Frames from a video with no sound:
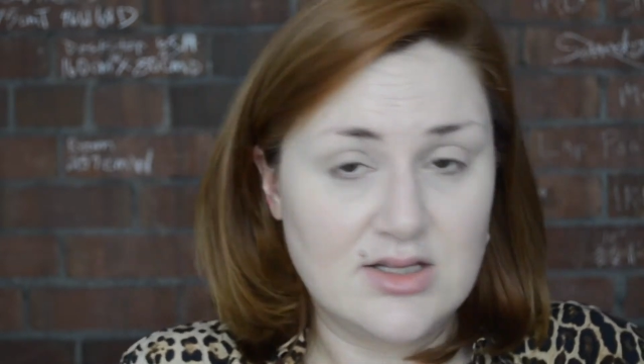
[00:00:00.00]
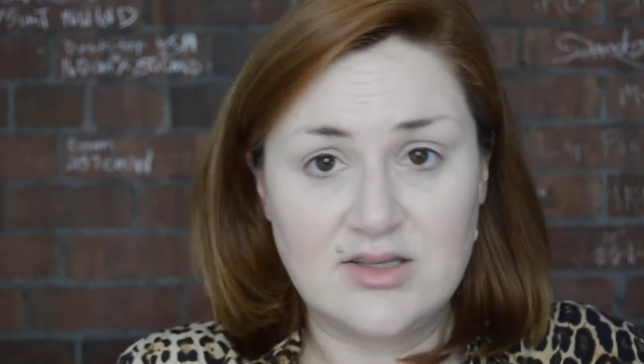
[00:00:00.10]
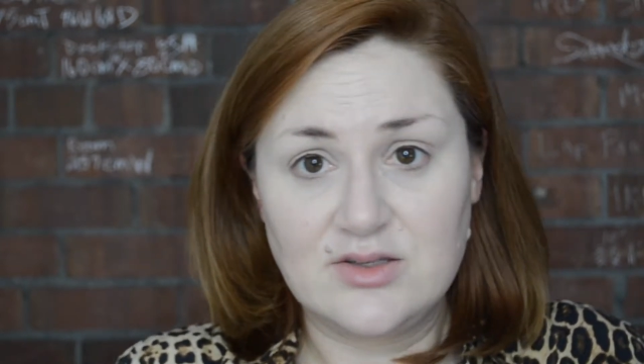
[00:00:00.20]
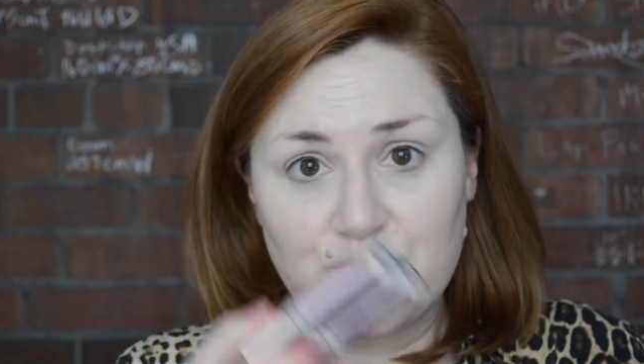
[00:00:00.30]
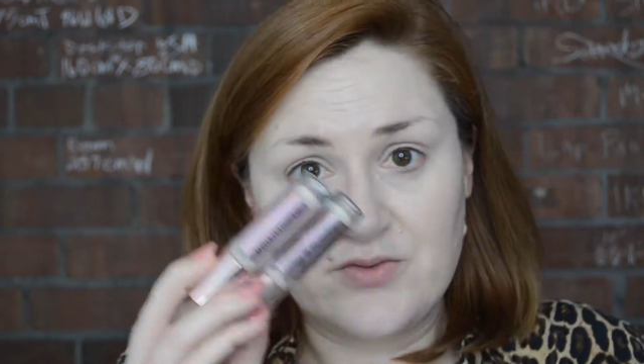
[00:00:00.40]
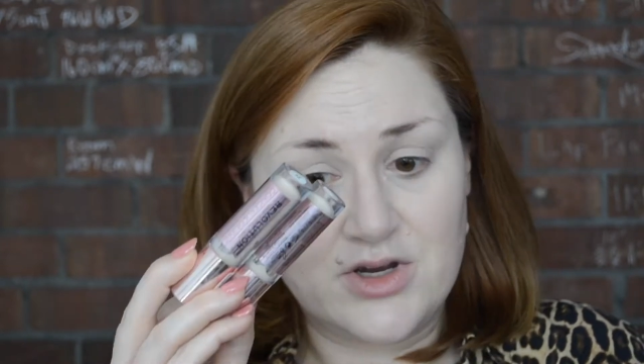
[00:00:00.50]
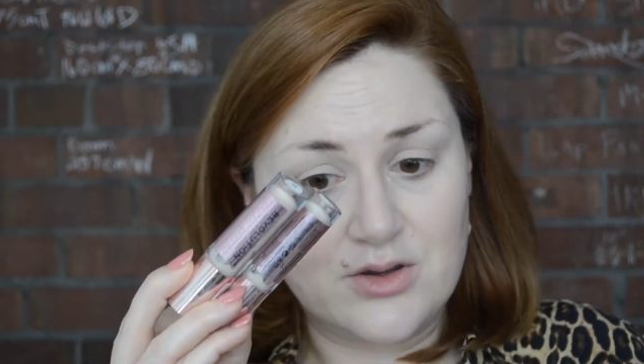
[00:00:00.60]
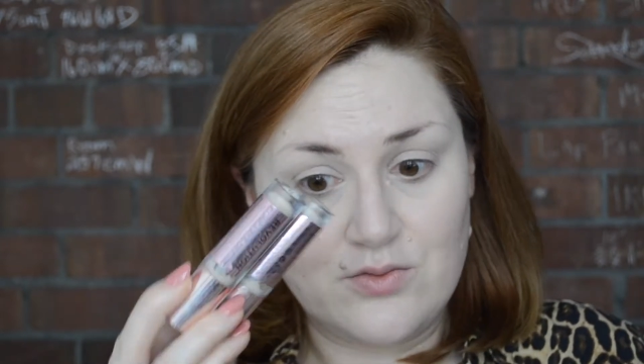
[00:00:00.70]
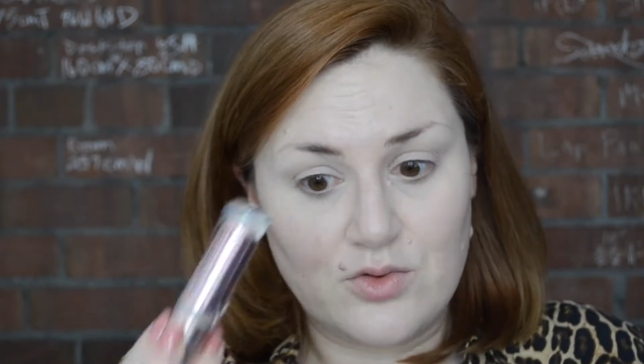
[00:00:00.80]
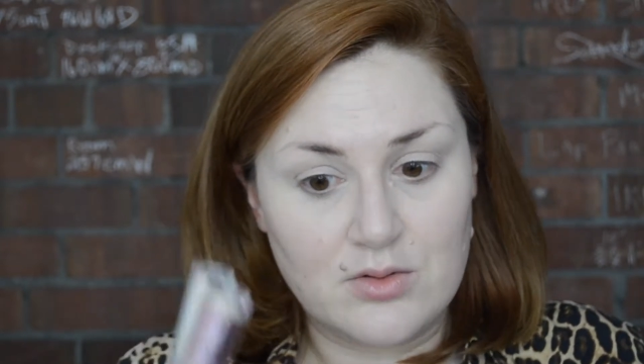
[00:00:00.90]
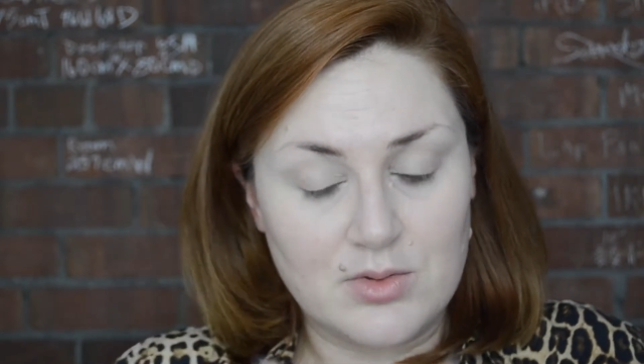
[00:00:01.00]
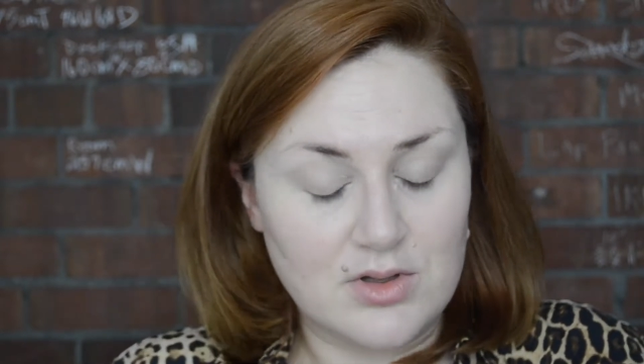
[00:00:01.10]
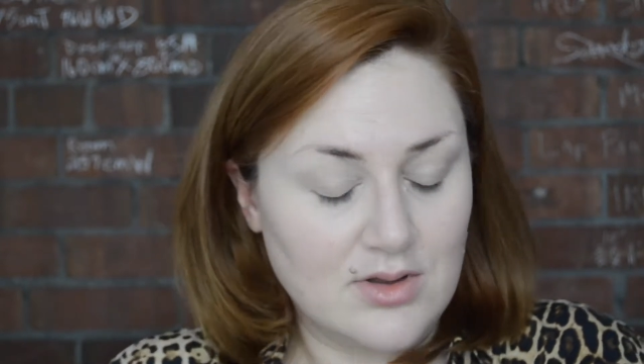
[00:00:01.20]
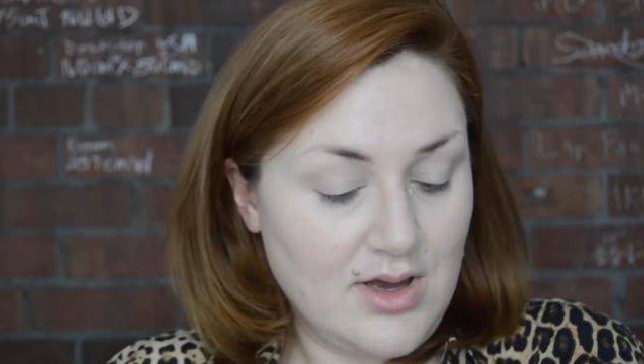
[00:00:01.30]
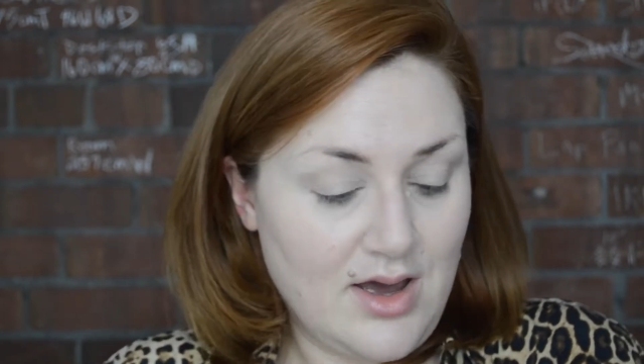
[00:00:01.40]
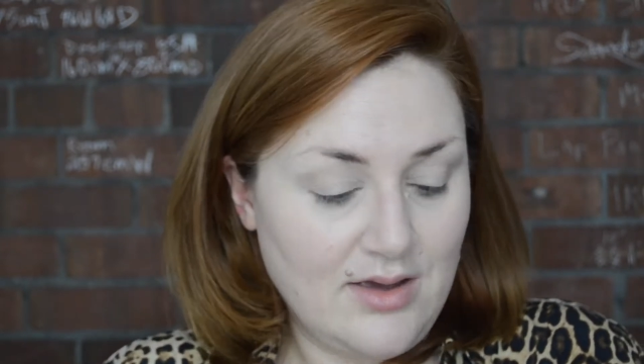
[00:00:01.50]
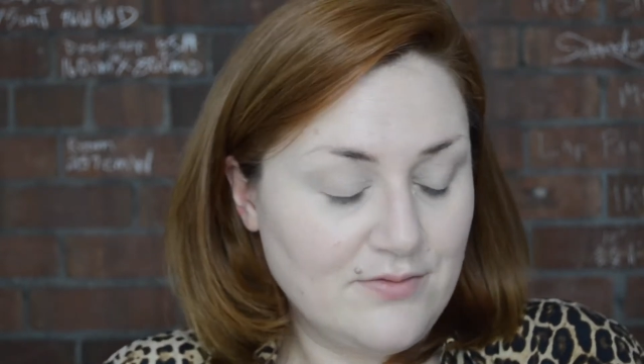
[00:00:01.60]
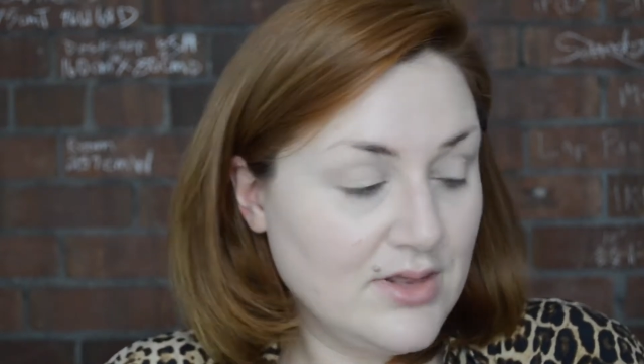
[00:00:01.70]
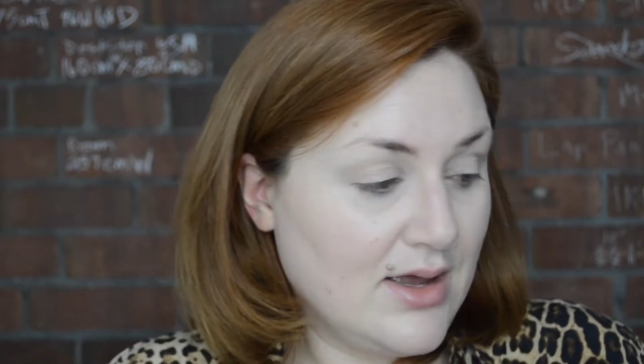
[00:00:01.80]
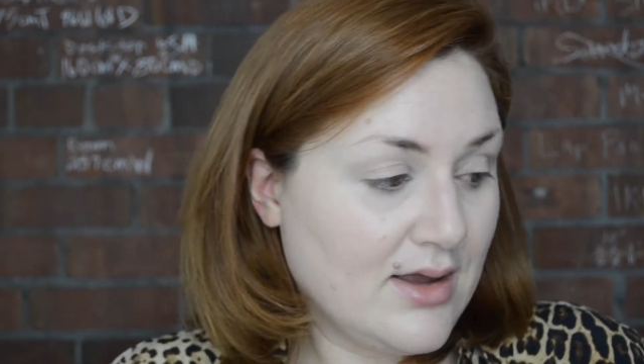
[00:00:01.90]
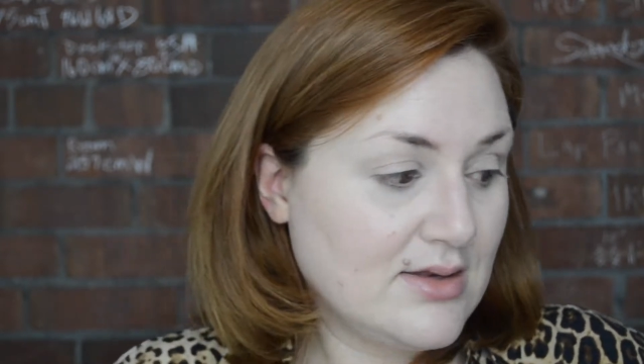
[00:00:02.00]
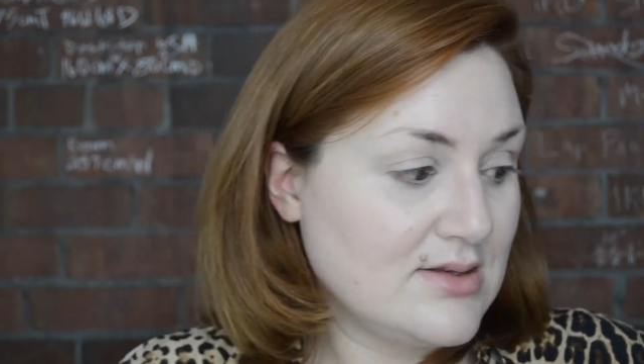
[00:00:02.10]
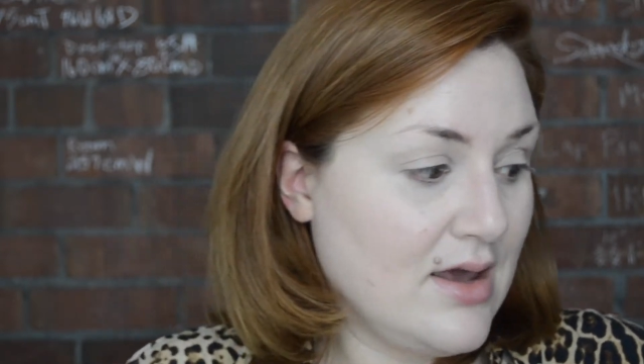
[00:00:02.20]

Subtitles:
These were very affordable. I've liked